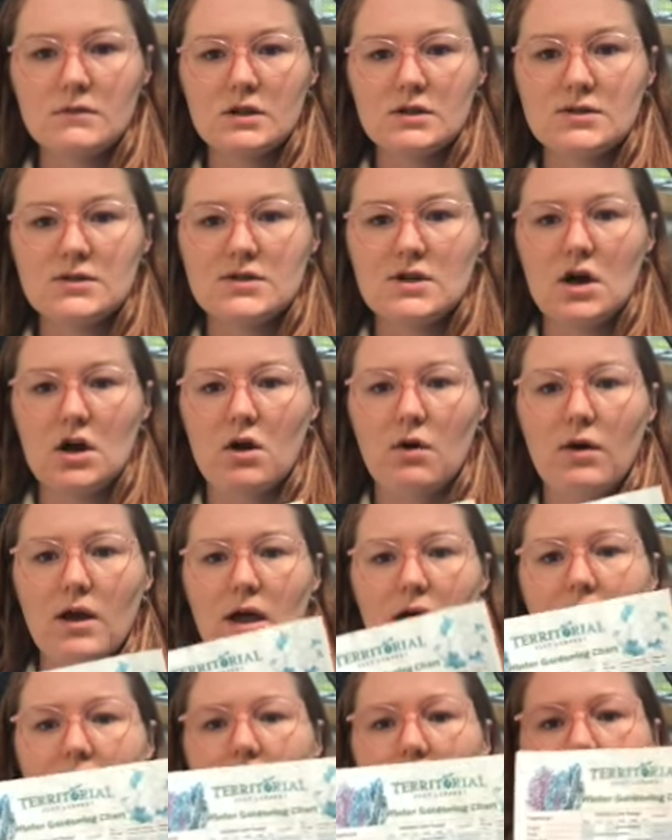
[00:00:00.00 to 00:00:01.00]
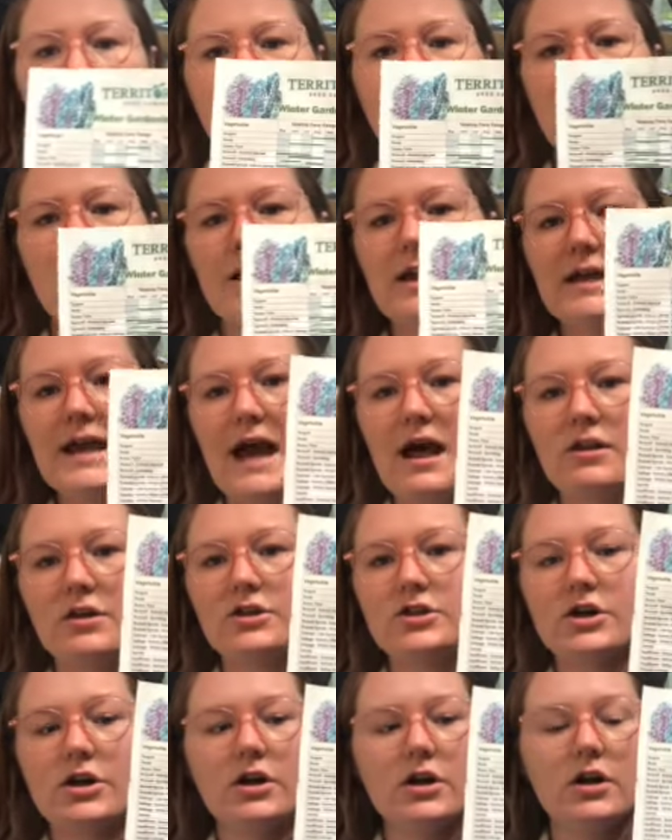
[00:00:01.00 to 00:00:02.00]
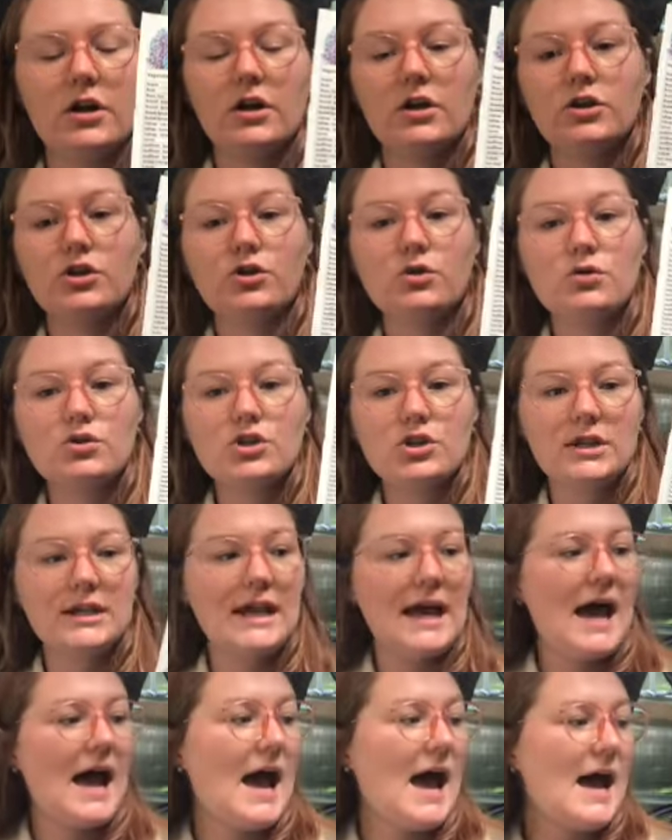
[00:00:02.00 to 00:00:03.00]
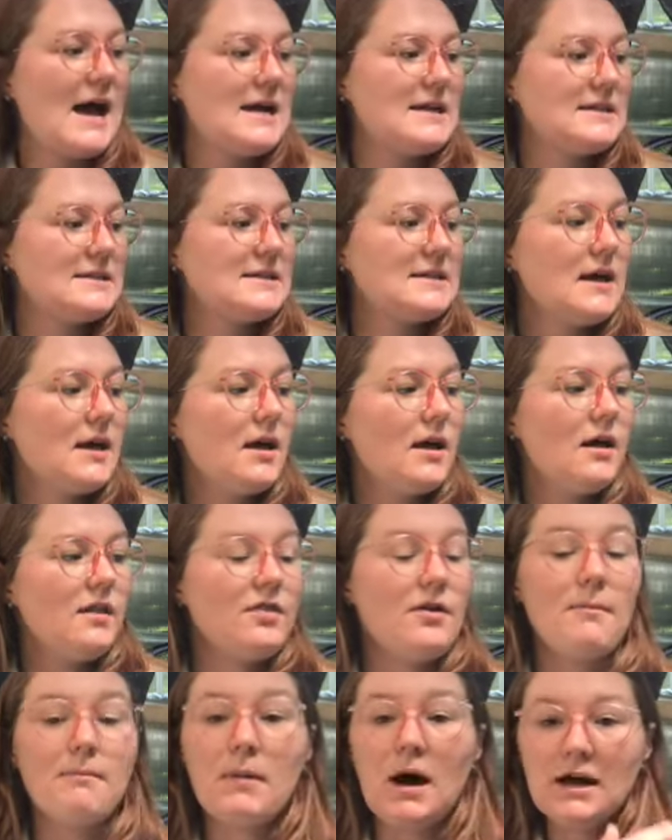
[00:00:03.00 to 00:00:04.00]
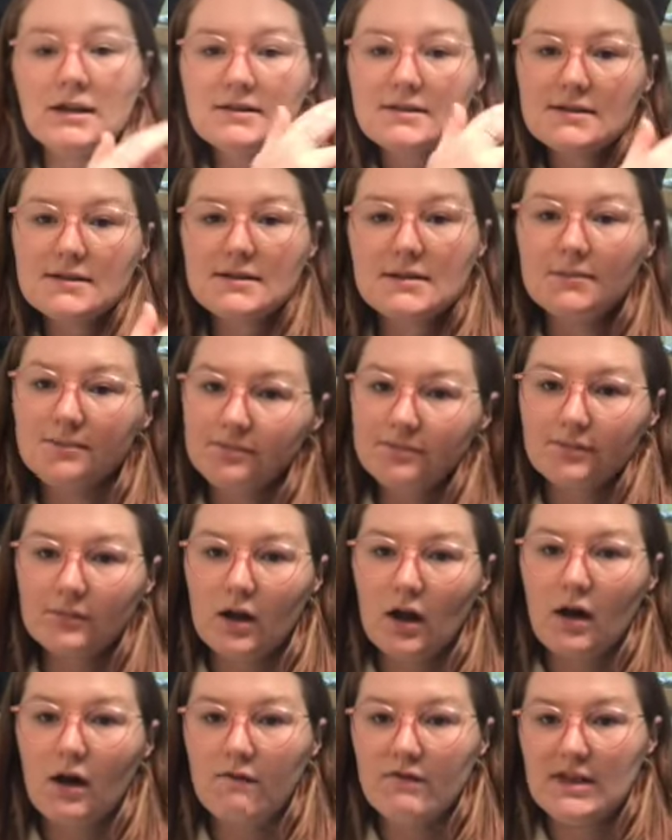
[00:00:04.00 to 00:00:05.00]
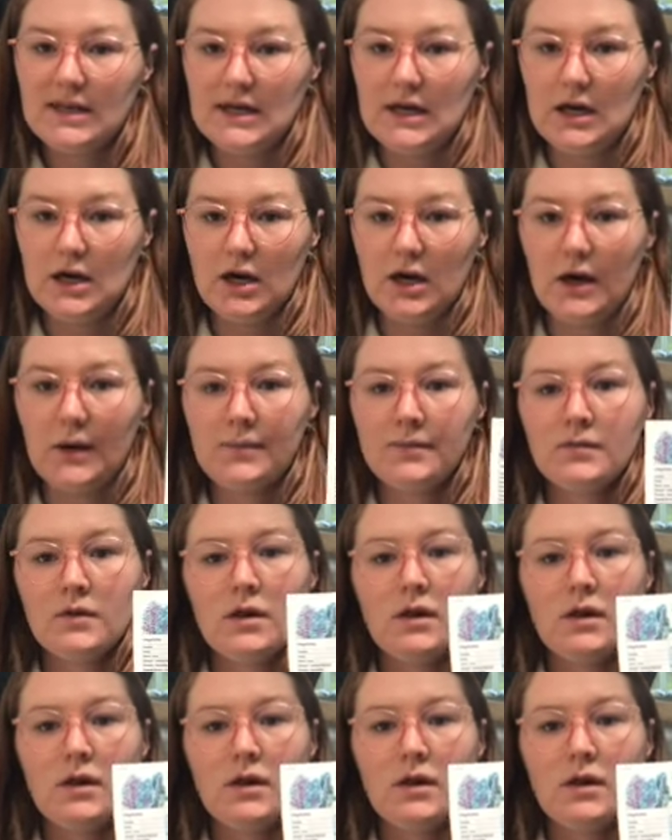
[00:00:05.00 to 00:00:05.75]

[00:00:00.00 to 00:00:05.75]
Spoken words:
So a growing calendar usually has the months of the year